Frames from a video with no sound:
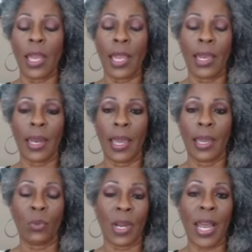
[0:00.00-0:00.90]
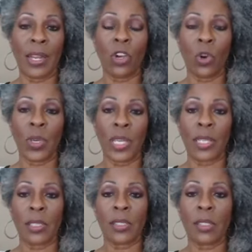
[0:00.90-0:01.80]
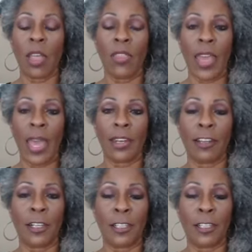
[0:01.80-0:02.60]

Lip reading: And what I know is that